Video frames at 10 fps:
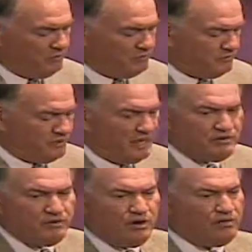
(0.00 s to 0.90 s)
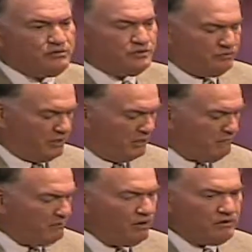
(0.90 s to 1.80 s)
You're saved, you're lost. You're
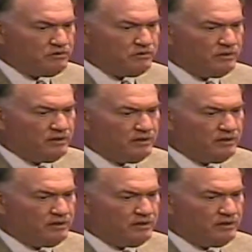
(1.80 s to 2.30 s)
saved, you're lost.